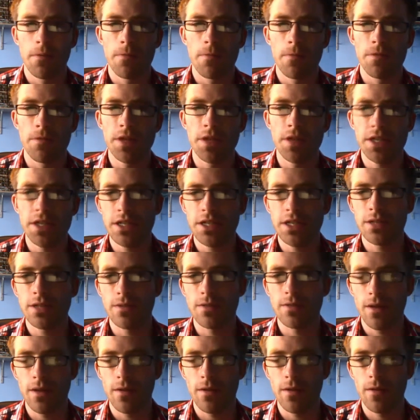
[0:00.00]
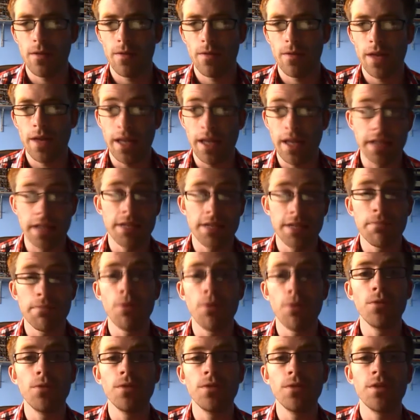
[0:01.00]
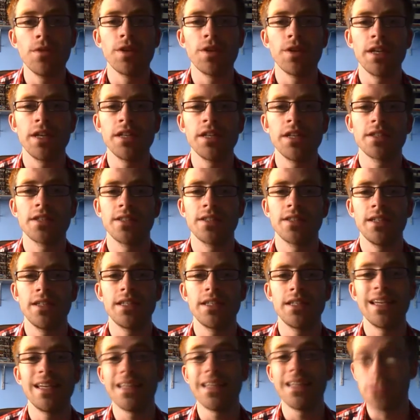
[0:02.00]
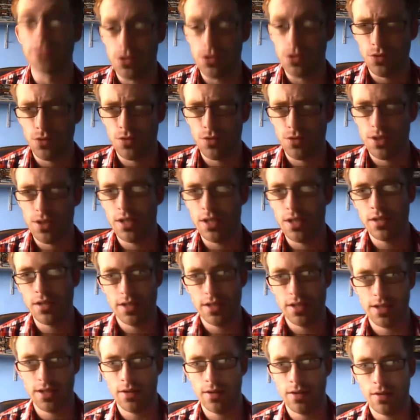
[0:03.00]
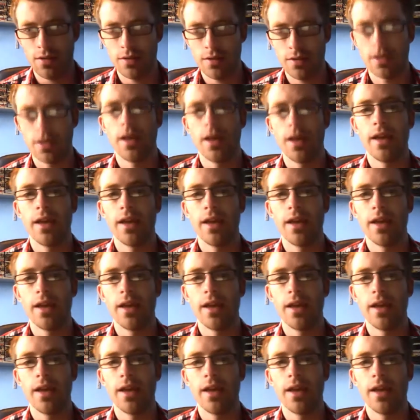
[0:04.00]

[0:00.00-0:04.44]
This is, it's important that he doesn't need to exhaust and discard.